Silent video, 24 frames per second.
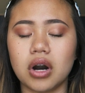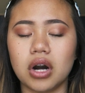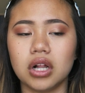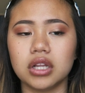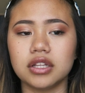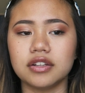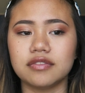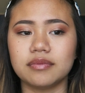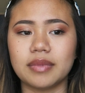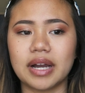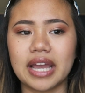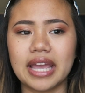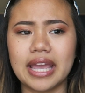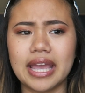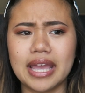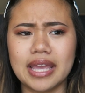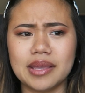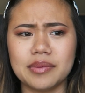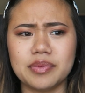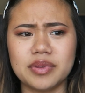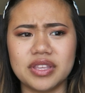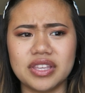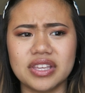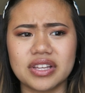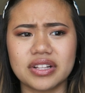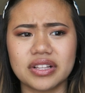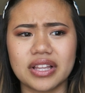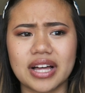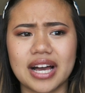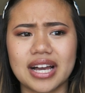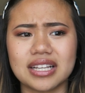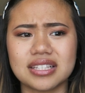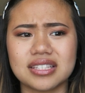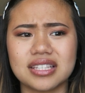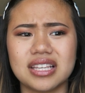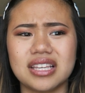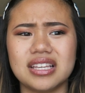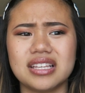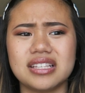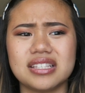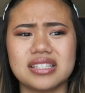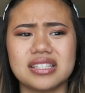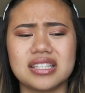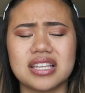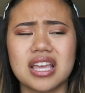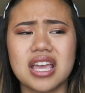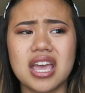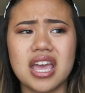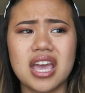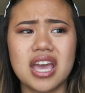all of my AP classes